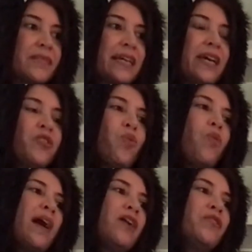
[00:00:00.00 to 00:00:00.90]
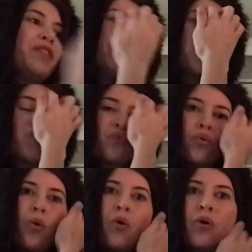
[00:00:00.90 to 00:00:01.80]
And the wild things
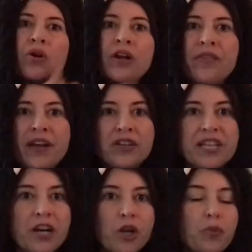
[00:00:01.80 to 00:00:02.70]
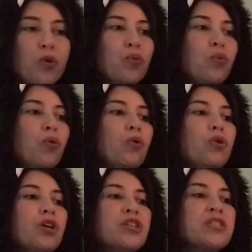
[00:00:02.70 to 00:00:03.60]
roared their terrible
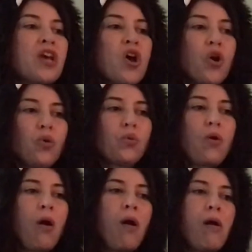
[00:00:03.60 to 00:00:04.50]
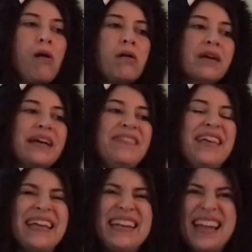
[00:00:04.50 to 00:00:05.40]
roars, roar, and
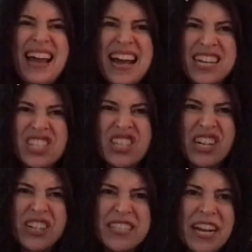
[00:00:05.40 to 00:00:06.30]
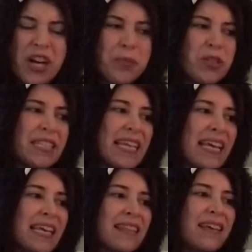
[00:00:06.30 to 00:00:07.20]
they gnashed their terrible
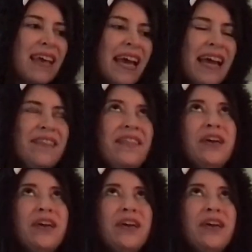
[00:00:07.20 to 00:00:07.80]
teeth, and they